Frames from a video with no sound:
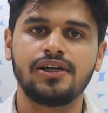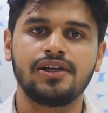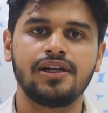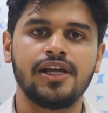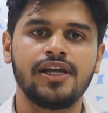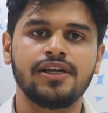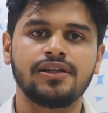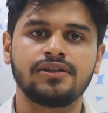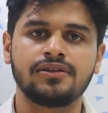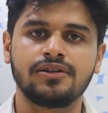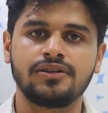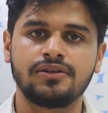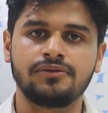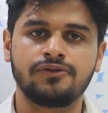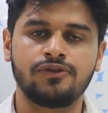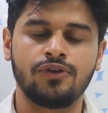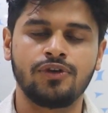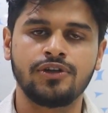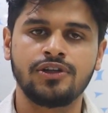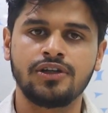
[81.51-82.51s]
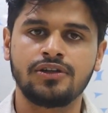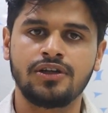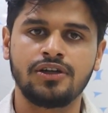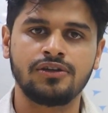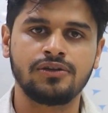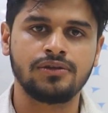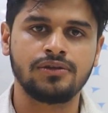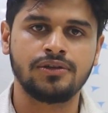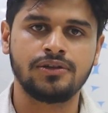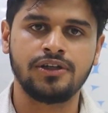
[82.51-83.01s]
like for the
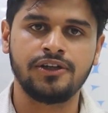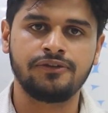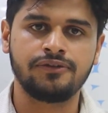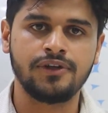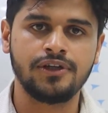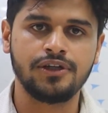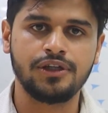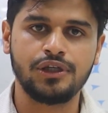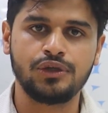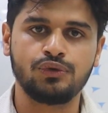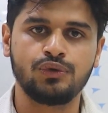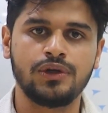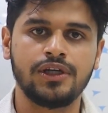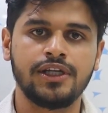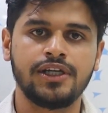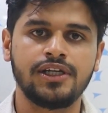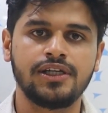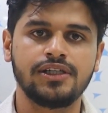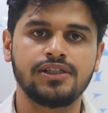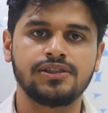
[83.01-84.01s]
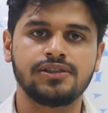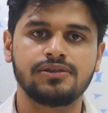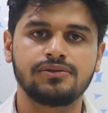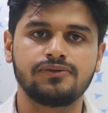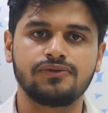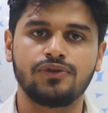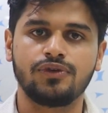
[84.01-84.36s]
different queries,